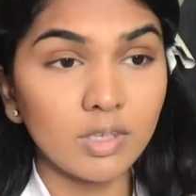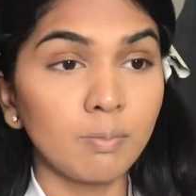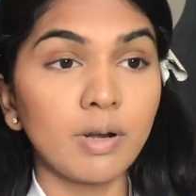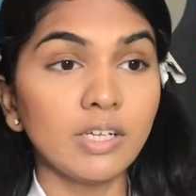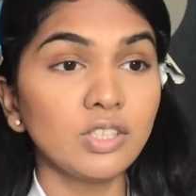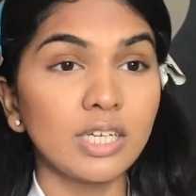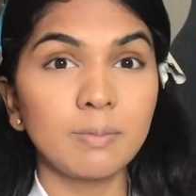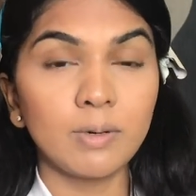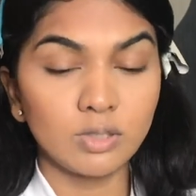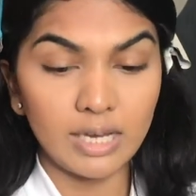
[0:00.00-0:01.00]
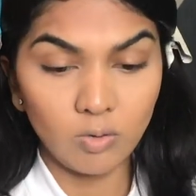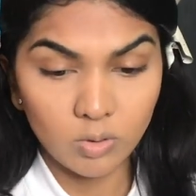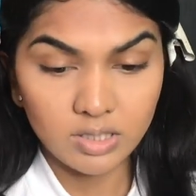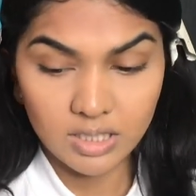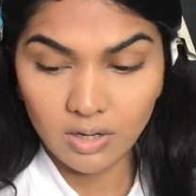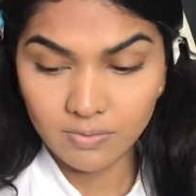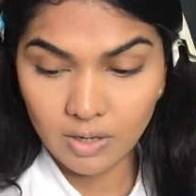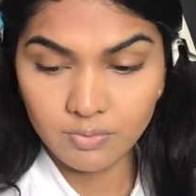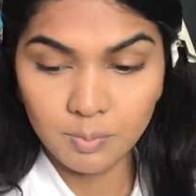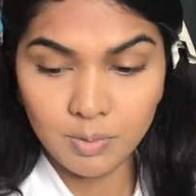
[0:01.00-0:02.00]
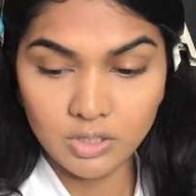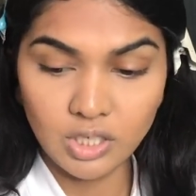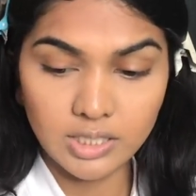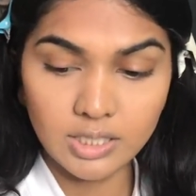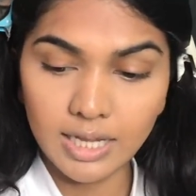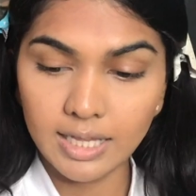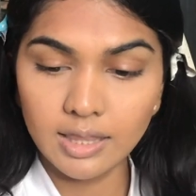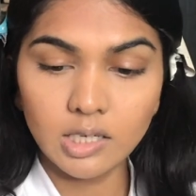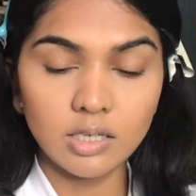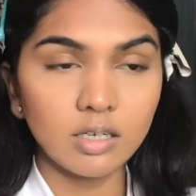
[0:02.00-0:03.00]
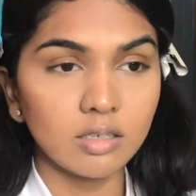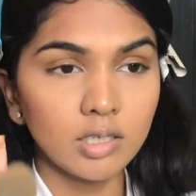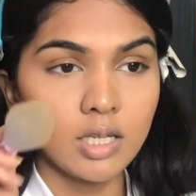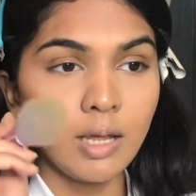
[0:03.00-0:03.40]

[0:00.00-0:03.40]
the brush kit because i don't see a fluffy brush other than the